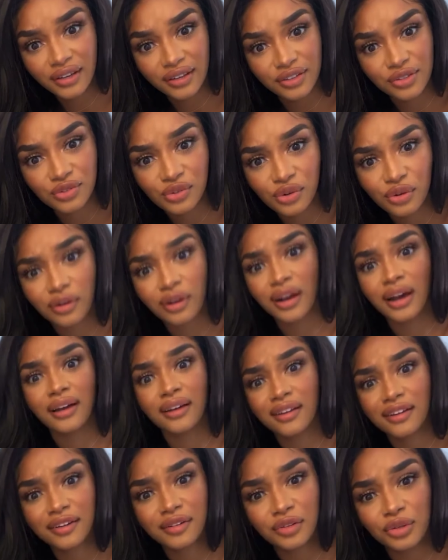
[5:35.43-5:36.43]
It's not like
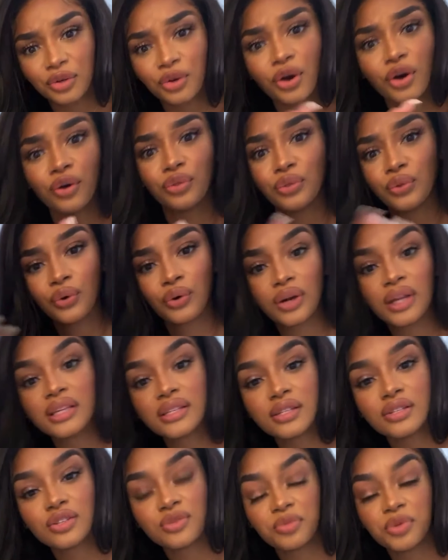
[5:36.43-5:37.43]
you can't not
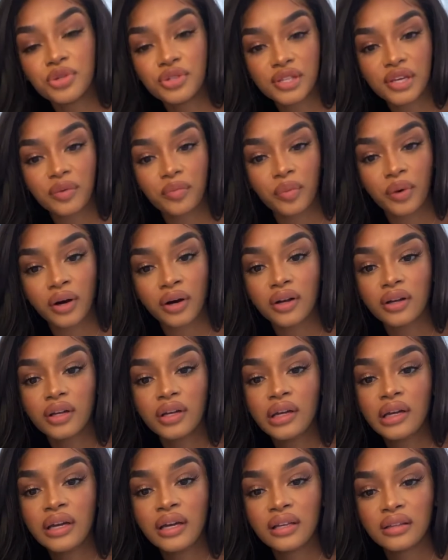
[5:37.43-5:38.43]
listen to music, but
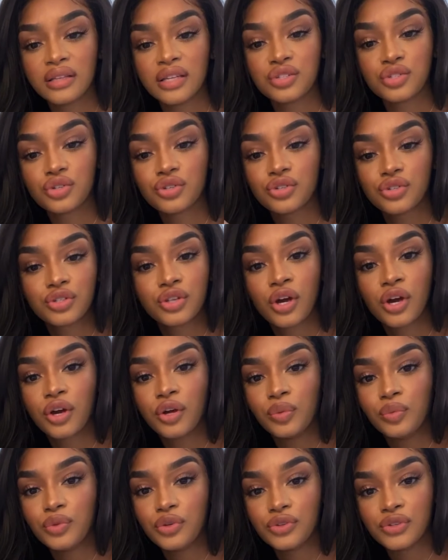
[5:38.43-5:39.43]
there's just
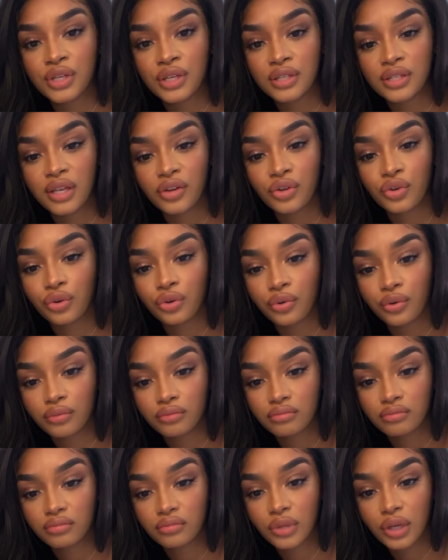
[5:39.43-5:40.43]
certain musics that you're not
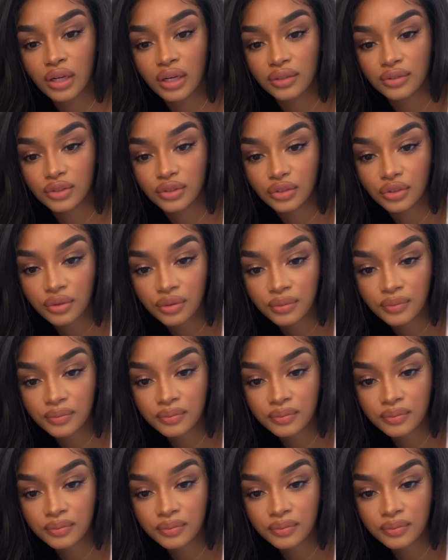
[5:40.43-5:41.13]
allowed to.